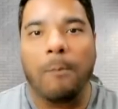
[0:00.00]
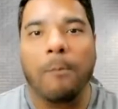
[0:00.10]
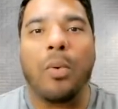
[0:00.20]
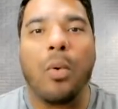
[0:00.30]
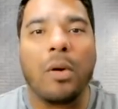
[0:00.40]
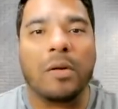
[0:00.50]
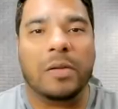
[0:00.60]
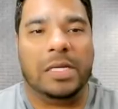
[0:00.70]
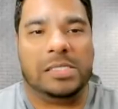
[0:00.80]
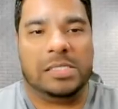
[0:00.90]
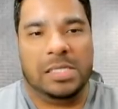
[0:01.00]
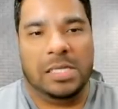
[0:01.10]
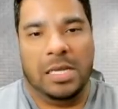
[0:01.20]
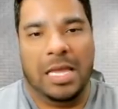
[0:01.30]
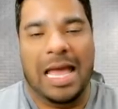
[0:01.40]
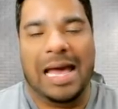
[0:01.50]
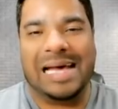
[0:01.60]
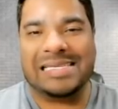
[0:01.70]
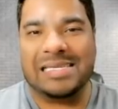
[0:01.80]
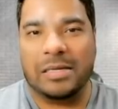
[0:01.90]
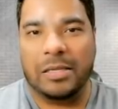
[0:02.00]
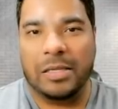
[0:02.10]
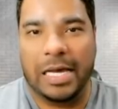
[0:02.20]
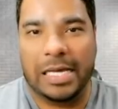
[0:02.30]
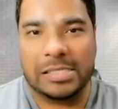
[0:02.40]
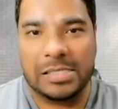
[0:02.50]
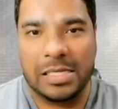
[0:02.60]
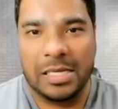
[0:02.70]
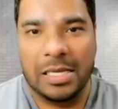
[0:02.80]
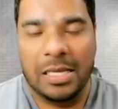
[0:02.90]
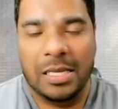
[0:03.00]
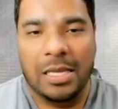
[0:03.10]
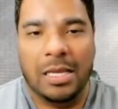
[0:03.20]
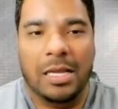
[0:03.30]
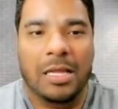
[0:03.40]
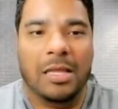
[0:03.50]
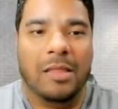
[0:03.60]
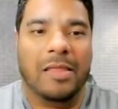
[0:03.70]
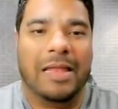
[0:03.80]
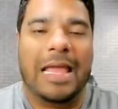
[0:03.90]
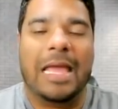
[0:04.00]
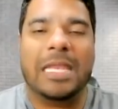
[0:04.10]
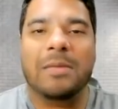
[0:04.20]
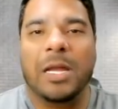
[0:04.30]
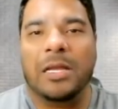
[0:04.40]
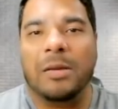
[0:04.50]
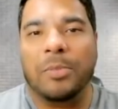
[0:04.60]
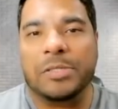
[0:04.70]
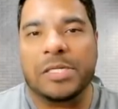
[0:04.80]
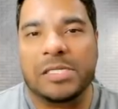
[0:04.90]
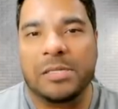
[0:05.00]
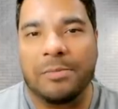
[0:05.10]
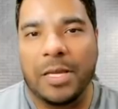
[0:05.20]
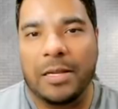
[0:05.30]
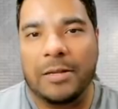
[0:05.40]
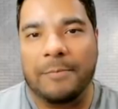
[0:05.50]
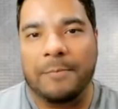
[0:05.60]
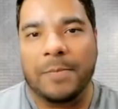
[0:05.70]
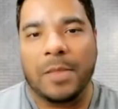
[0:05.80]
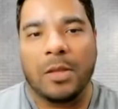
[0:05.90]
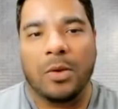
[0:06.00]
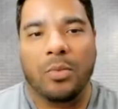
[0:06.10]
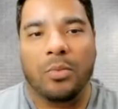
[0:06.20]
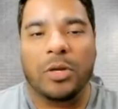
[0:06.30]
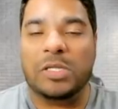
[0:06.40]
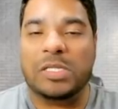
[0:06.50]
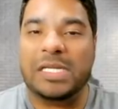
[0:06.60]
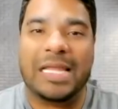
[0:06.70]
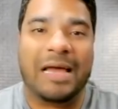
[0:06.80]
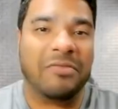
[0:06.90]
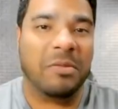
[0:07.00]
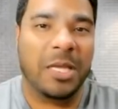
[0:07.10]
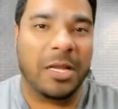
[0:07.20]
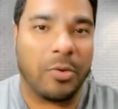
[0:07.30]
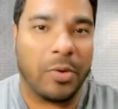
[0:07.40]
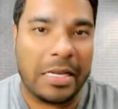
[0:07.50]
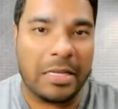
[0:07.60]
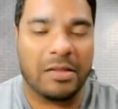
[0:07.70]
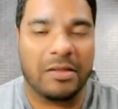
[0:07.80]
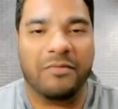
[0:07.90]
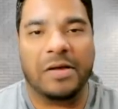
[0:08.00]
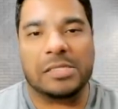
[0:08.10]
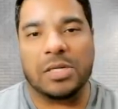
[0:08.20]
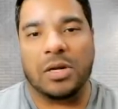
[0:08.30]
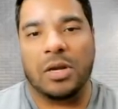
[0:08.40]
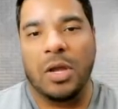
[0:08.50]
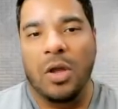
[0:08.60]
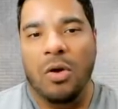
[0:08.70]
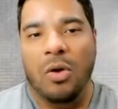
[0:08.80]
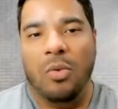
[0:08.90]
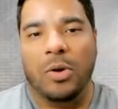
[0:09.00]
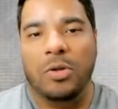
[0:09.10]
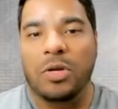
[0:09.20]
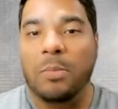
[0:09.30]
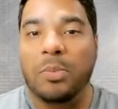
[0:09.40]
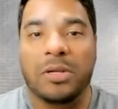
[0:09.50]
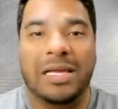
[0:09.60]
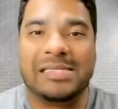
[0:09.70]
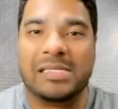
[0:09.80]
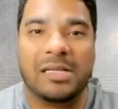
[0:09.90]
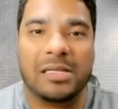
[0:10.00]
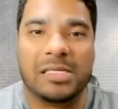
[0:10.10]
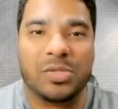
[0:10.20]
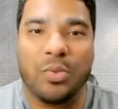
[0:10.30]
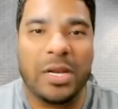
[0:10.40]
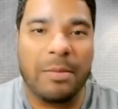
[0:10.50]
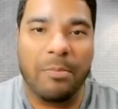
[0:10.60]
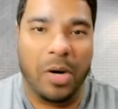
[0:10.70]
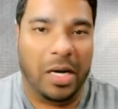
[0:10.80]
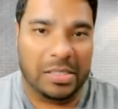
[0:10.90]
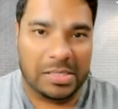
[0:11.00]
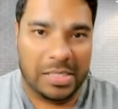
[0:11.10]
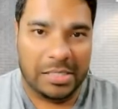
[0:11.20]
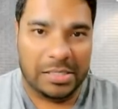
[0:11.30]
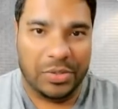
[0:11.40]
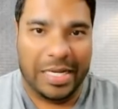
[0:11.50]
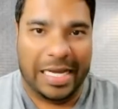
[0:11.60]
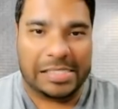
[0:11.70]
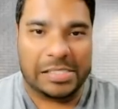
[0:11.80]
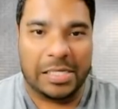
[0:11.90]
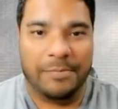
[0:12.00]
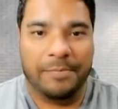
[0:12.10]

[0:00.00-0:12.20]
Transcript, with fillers: borderless asset class that anybody could participate in, where you didn't have to be an accredited investor, where you could put as little as twenty bucks into an asset,